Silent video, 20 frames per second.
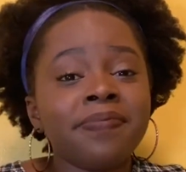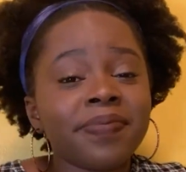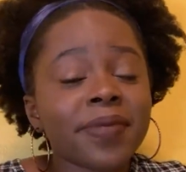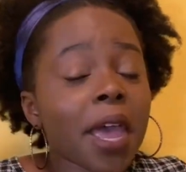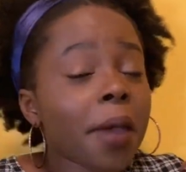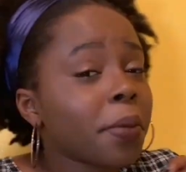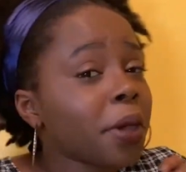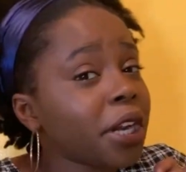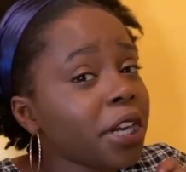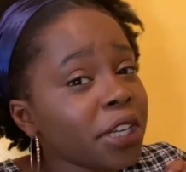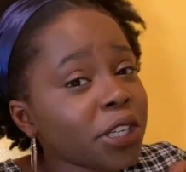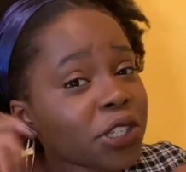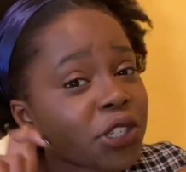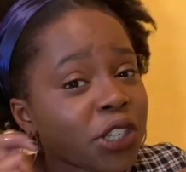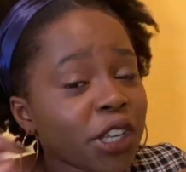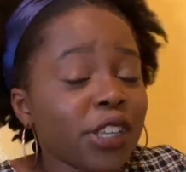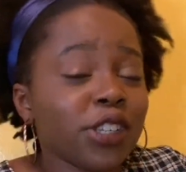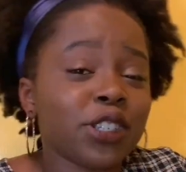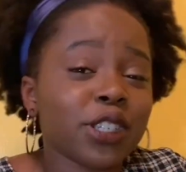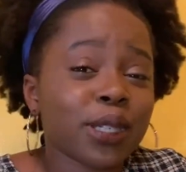I'm gonna
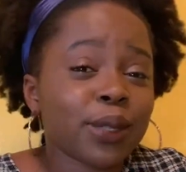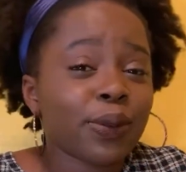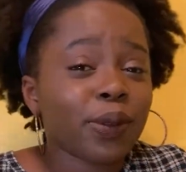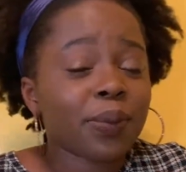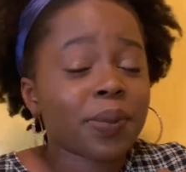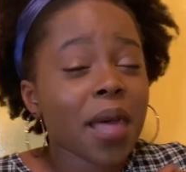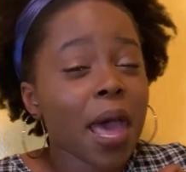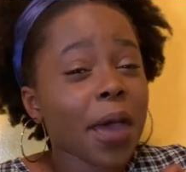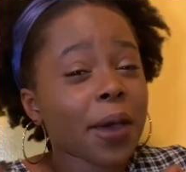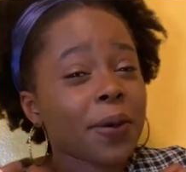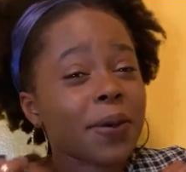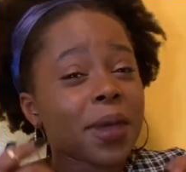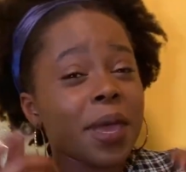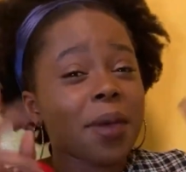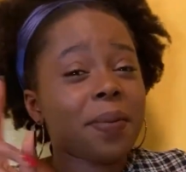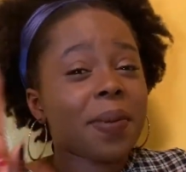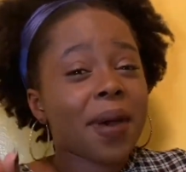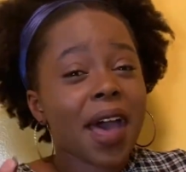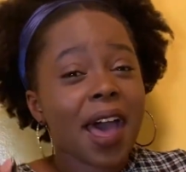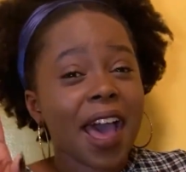exchange this for black, okay,
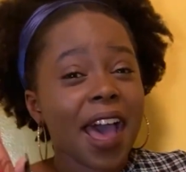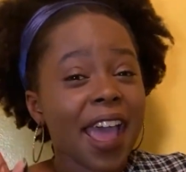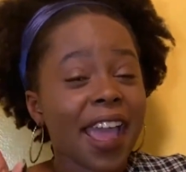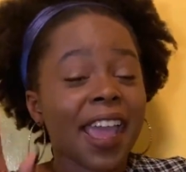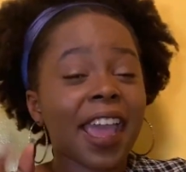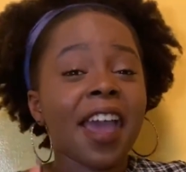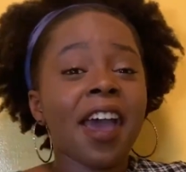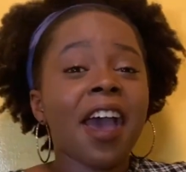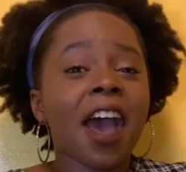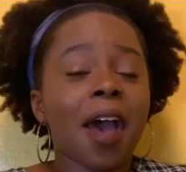bye.